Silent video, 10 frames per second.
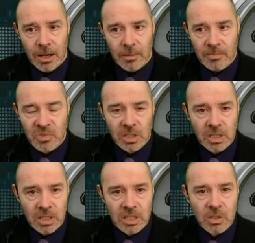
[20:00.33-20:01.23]
So
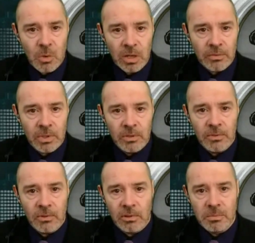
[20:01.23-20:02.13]
there's quite a few
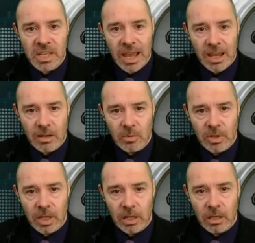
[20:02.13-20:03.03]
forums out
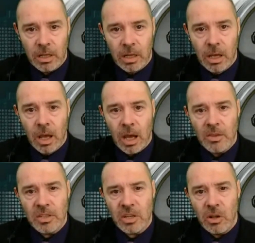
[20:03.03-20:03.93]
there,
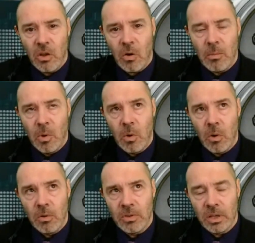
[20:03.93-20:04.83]
and there's a lot
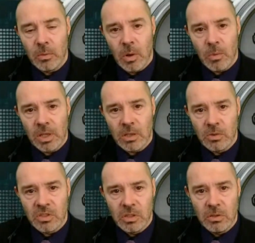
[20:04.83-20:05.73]
more that are what we call
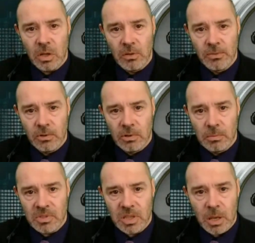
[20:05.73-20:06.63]
pseudo
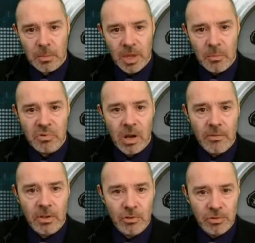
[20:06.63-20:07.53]
forums. They're
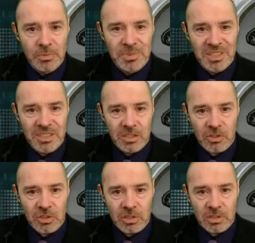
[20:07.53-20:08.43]
private group
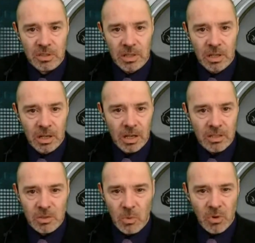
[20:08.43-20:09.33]
discussions,
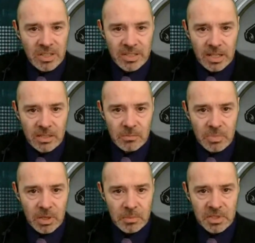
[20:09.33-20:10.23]
and to all intents and
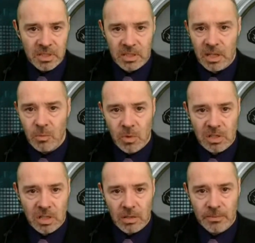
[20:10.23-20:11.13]
purposes, it
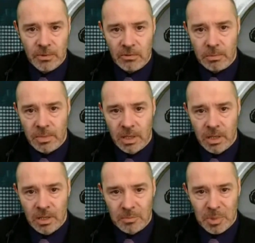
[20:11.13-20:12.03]
works like a forum.
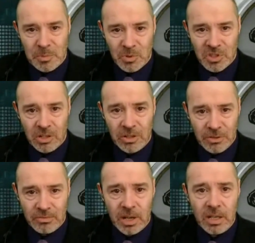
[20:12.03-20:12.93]
People start a
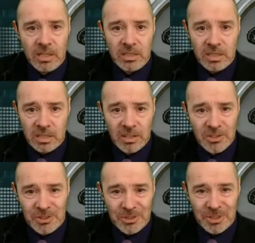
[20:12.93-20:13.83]
thread, there's
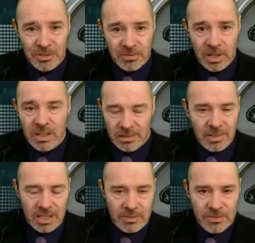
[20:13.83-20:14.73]
discussion on the thread.
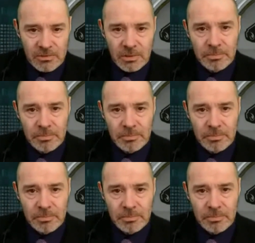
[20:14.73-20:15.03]
That's a forum.